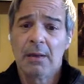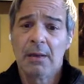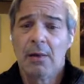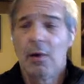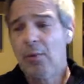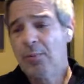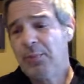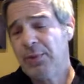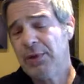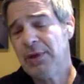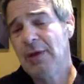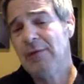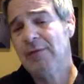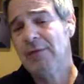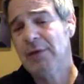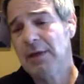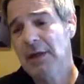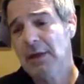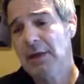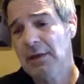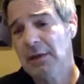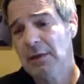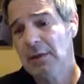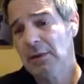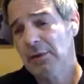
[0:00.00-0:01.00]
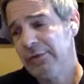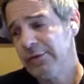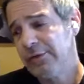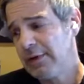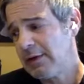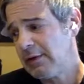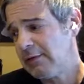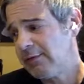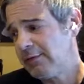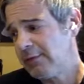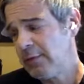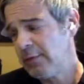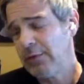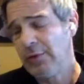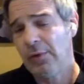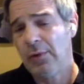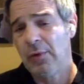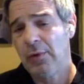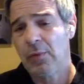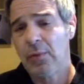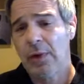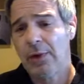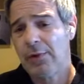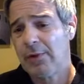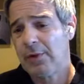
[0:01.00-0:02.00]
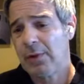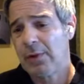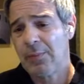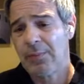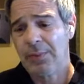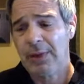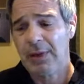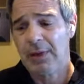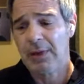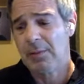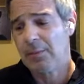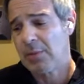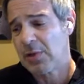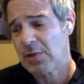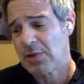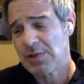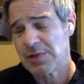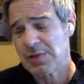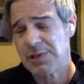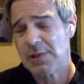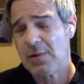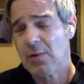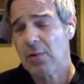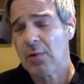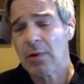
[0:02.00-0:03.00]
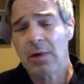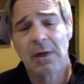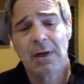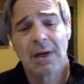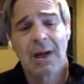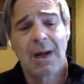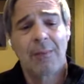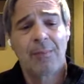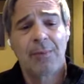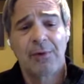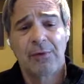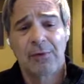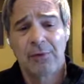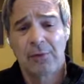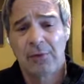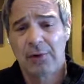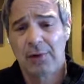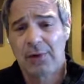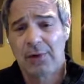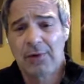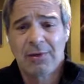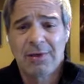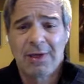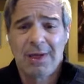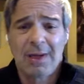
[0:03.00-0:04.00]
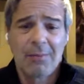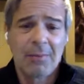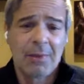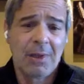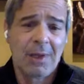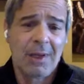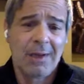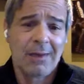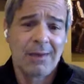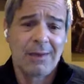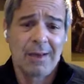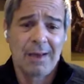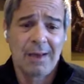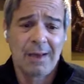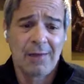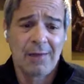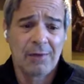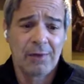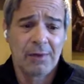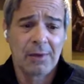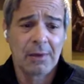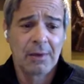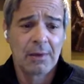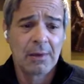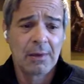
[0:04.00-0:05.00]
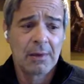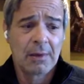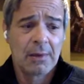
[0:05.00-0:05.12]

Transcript: Hope you never need to use it. If you do, whether it be an emergency or an opportunity, you're damn glad you have it.